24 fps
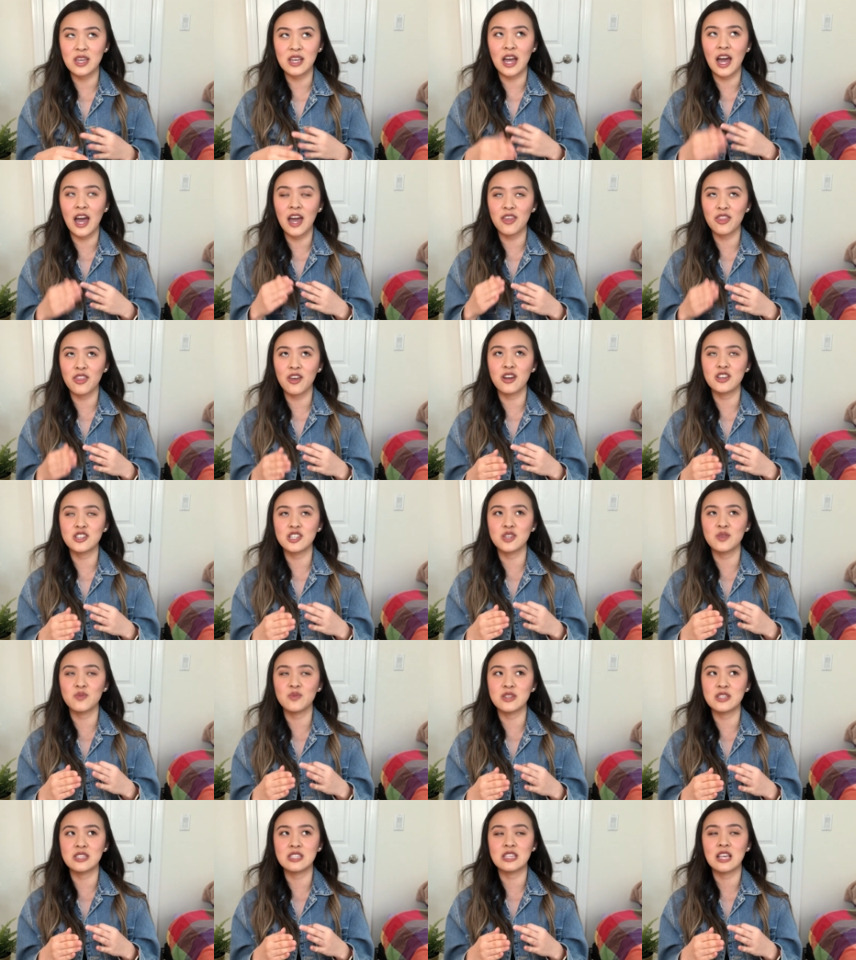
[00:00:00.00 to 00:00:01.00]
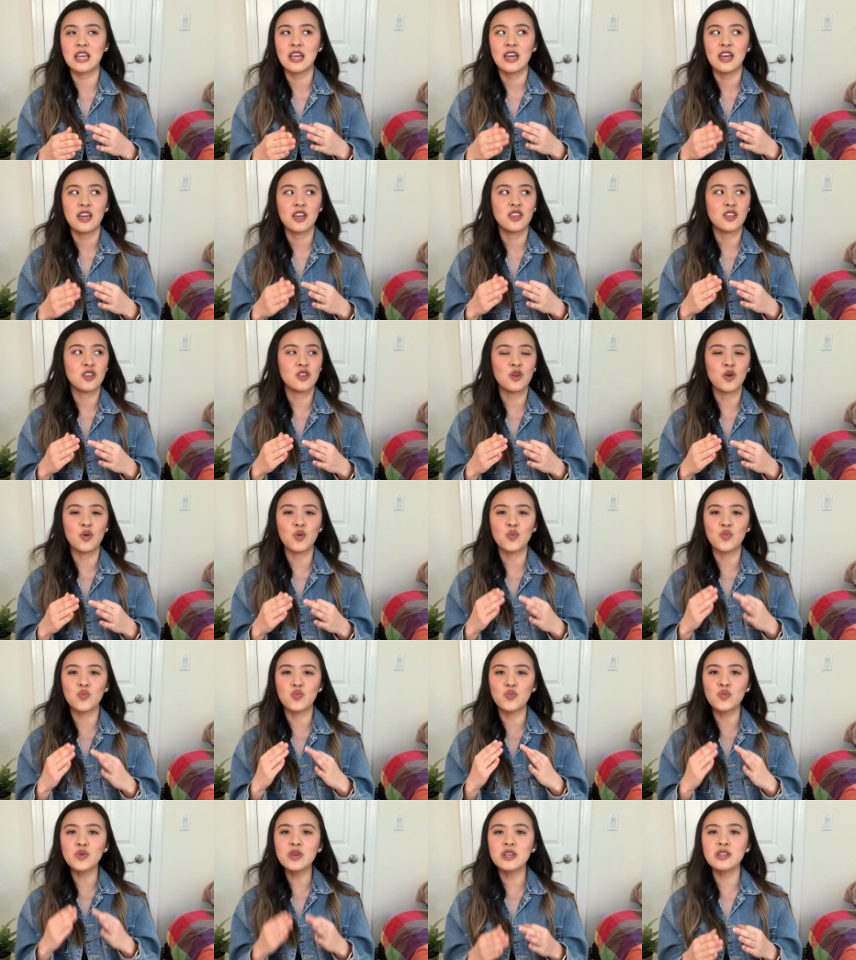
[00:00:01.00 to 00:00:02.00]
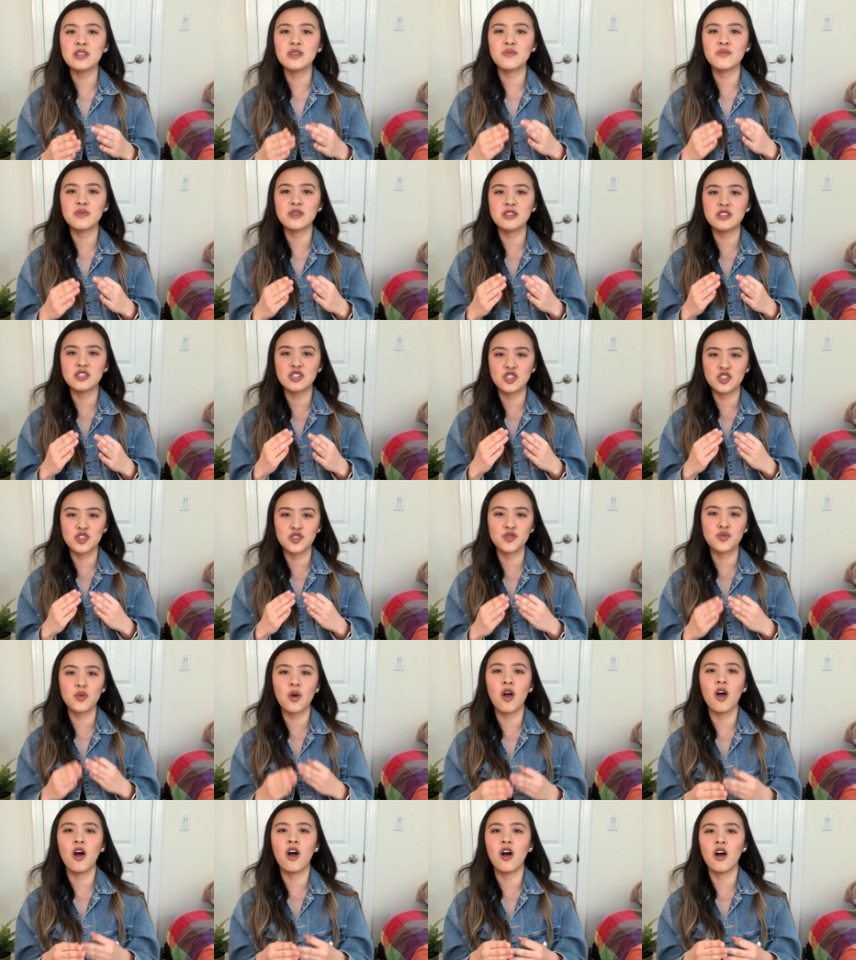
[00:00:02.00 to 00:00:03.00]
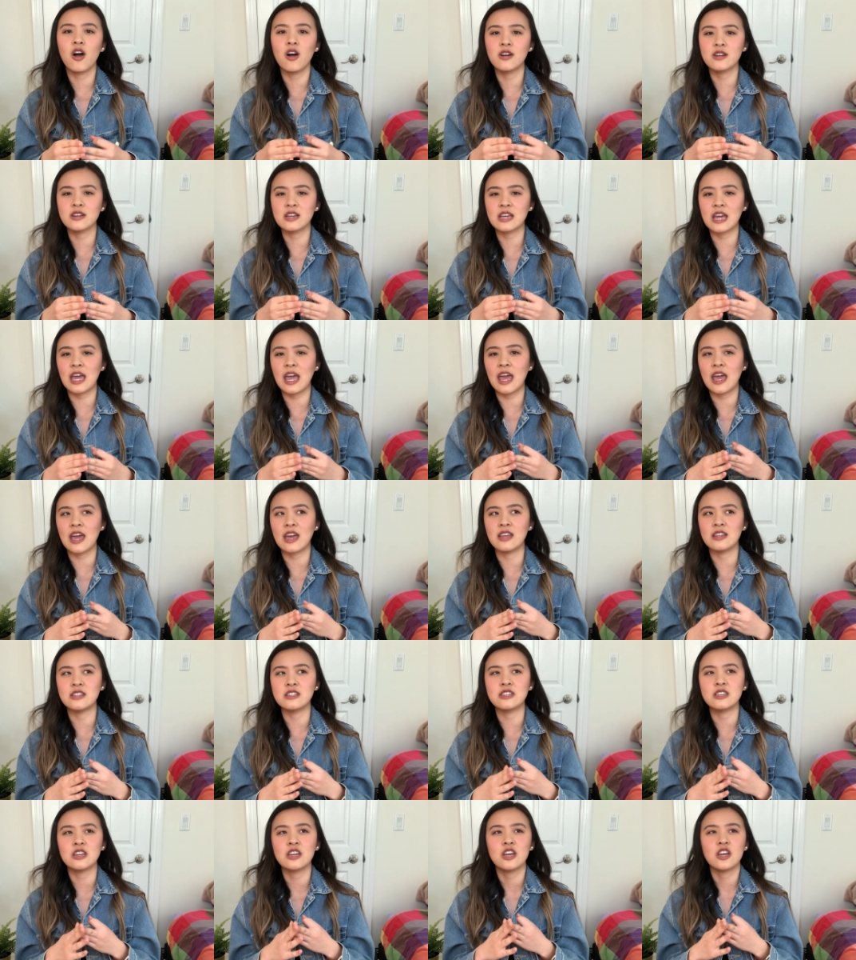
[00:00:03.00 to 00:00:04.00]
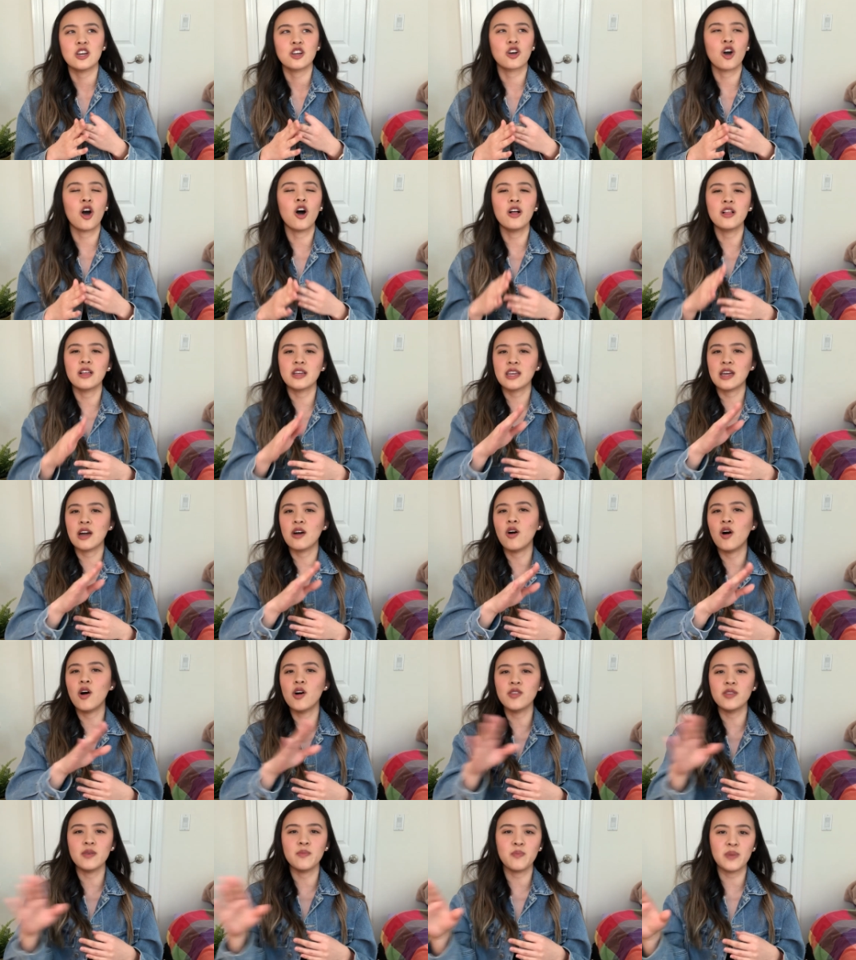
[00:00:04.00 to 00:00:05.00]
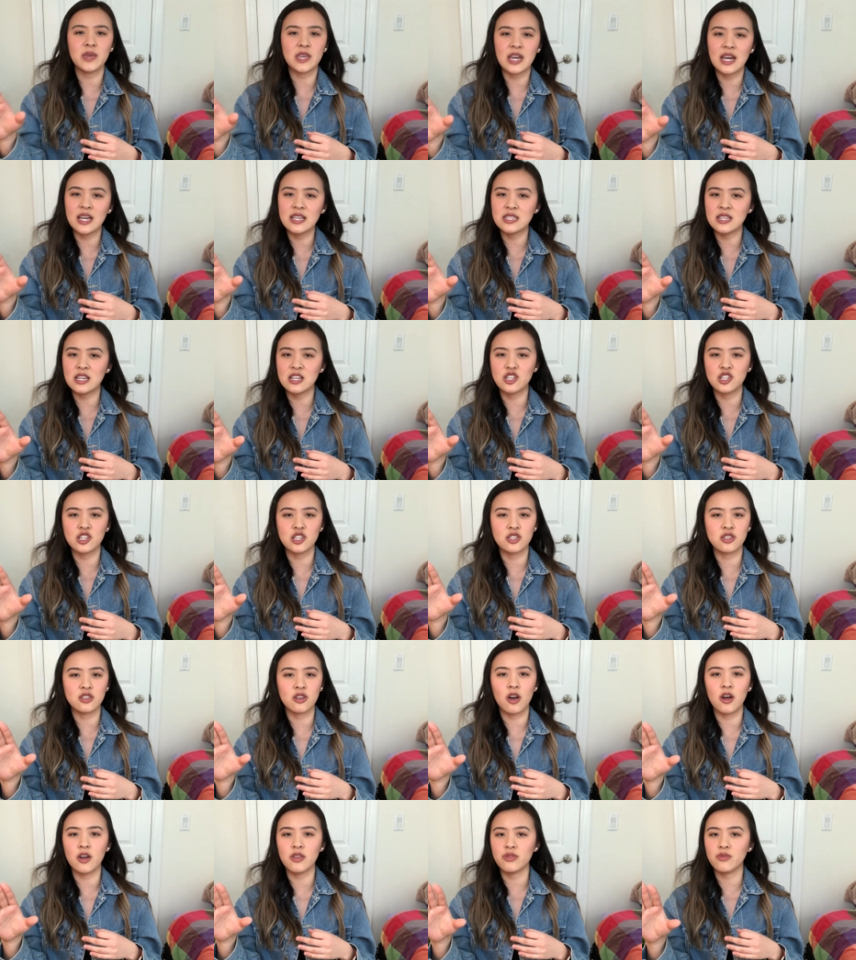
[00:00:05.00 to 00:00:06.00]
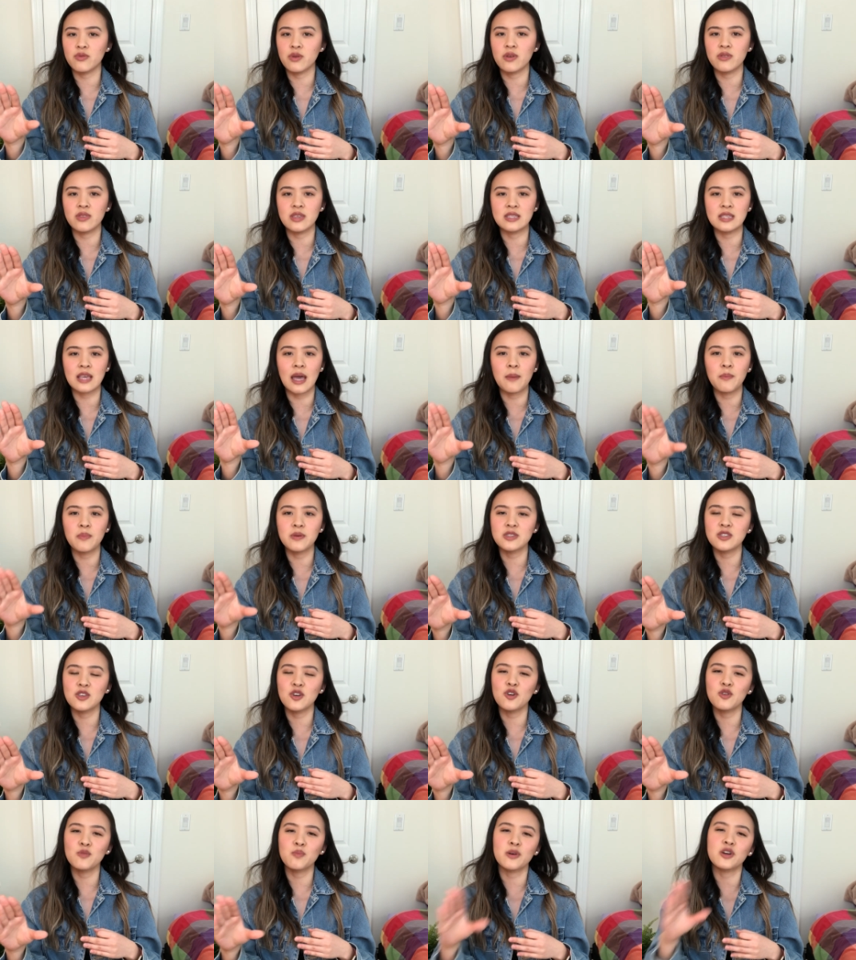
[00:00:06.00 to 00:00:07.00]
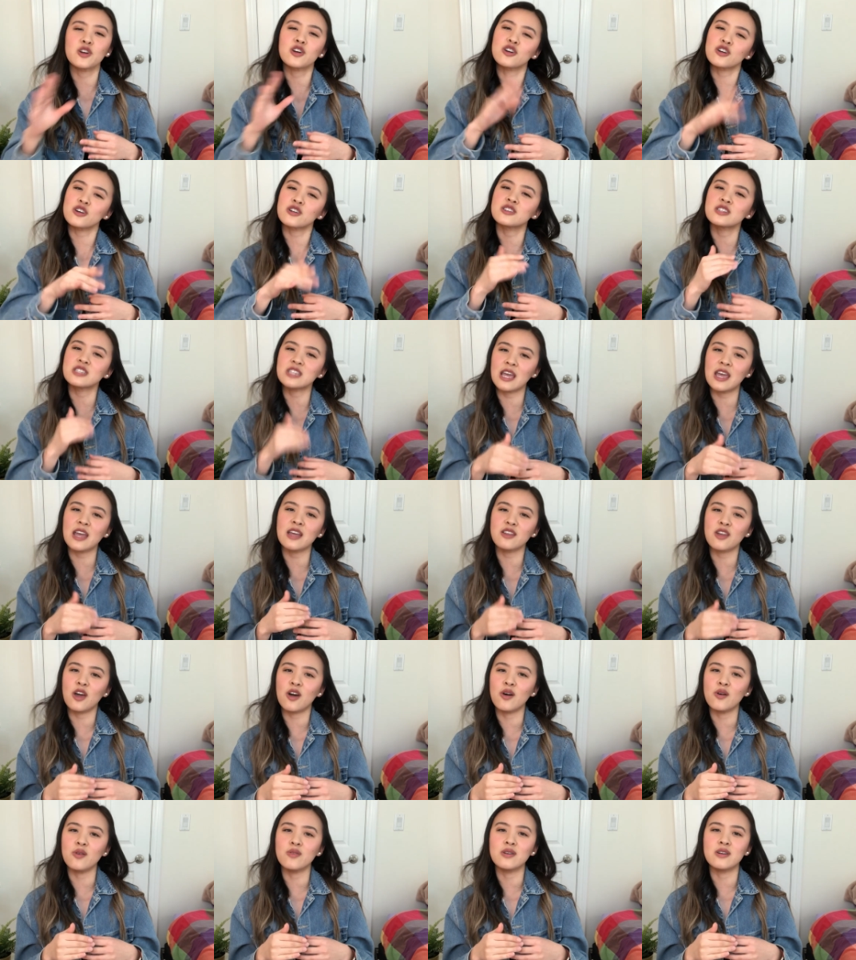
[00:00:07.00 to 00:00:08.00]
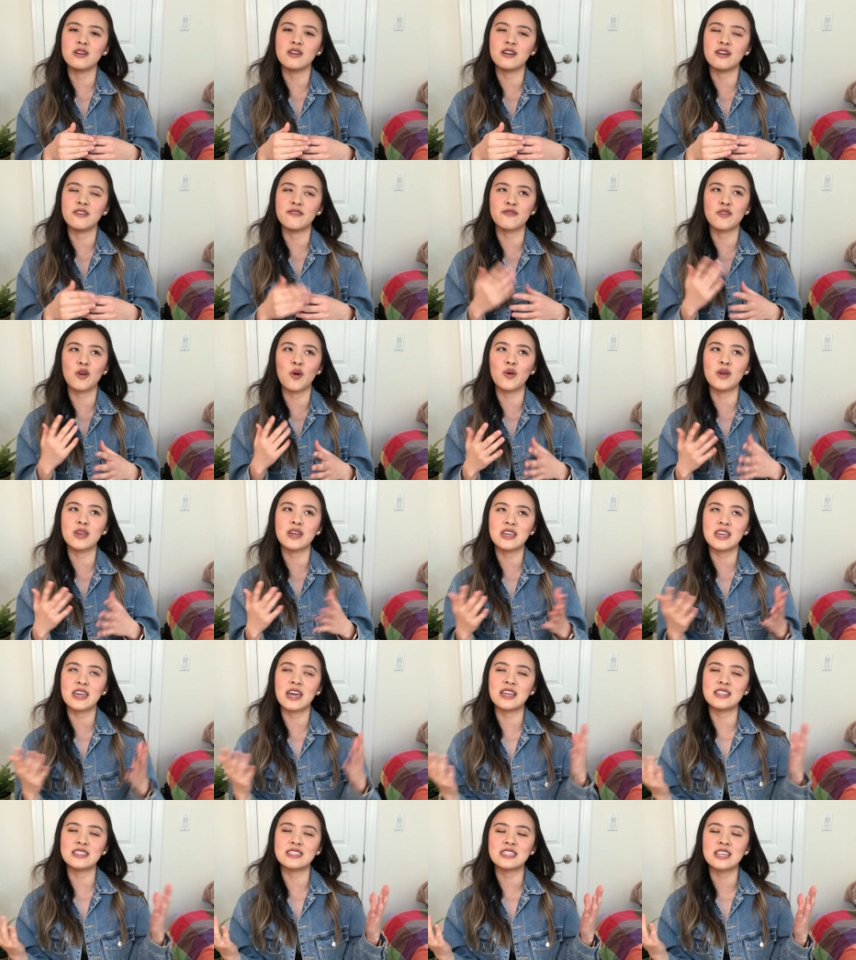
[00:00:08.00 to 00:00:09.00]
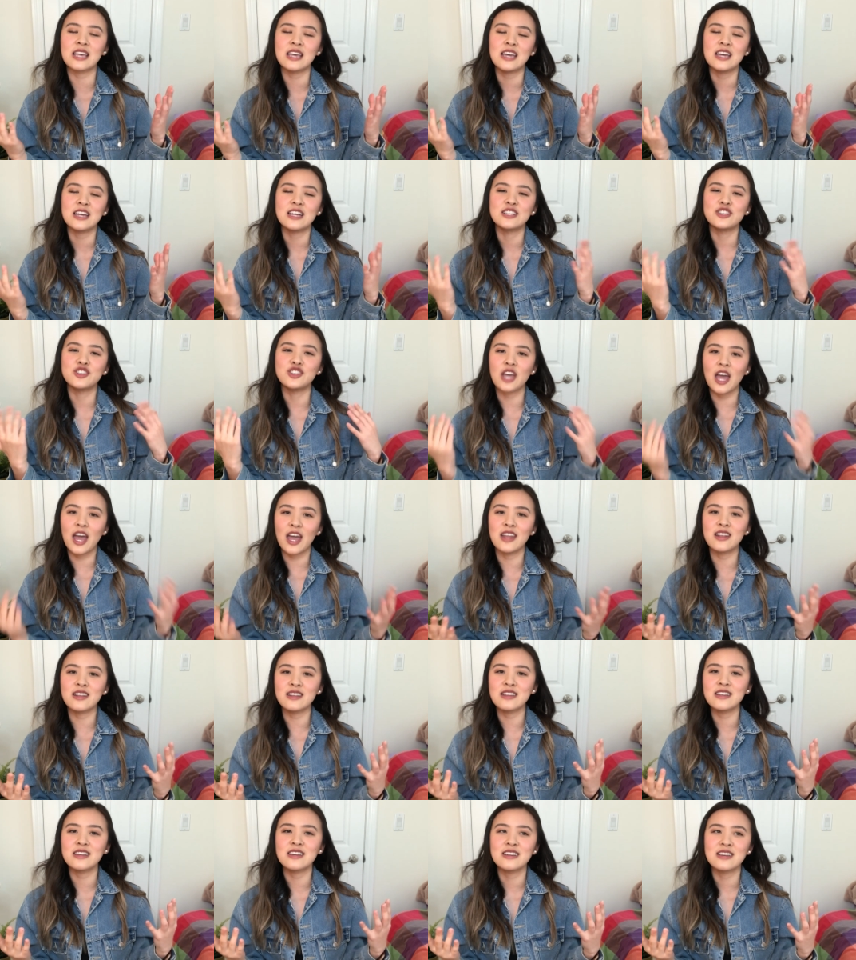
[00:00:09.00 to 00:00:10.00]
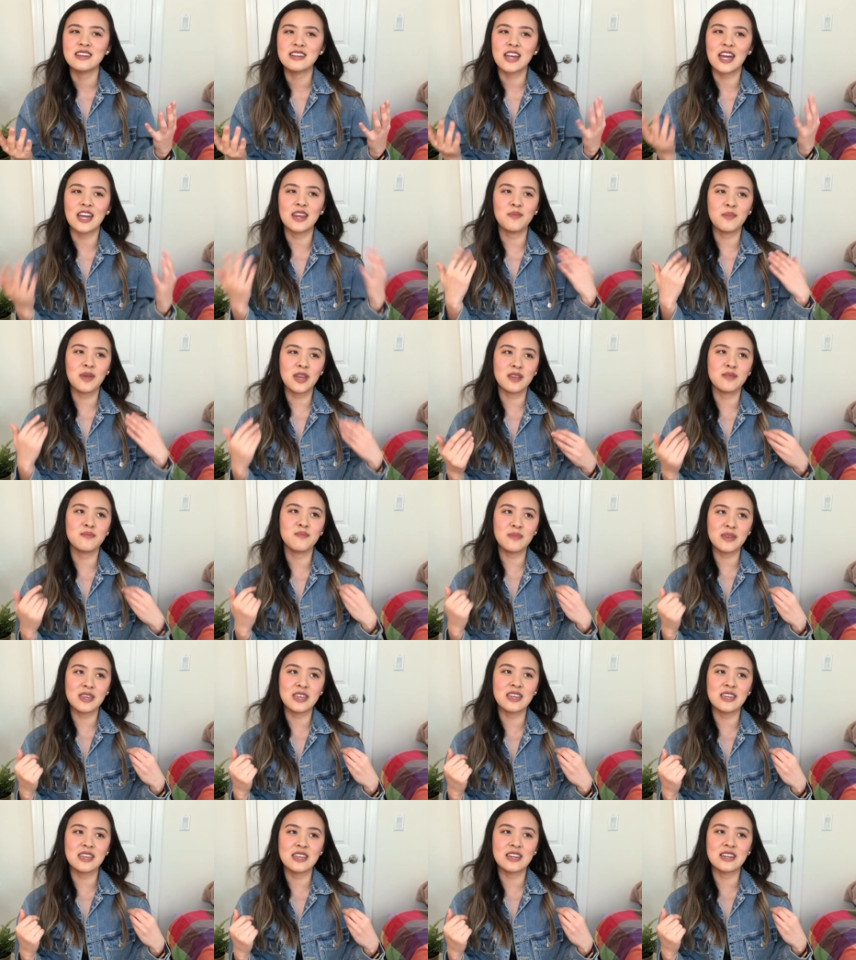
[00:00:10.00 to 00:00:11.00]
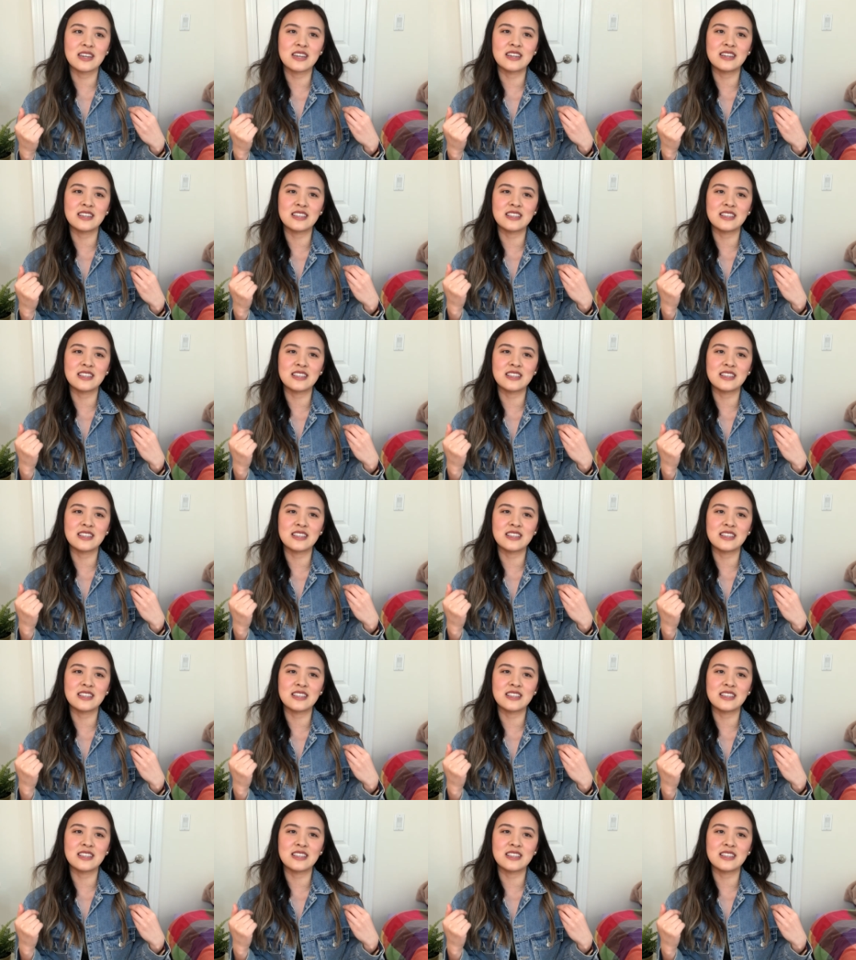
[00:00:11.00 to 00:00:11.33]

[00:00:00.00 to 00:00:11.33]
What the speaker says: Like, I thought she was, really, really strong and calling out all the BS as she saw it throughout this episode. But her saying no of going against Jen kind of made me,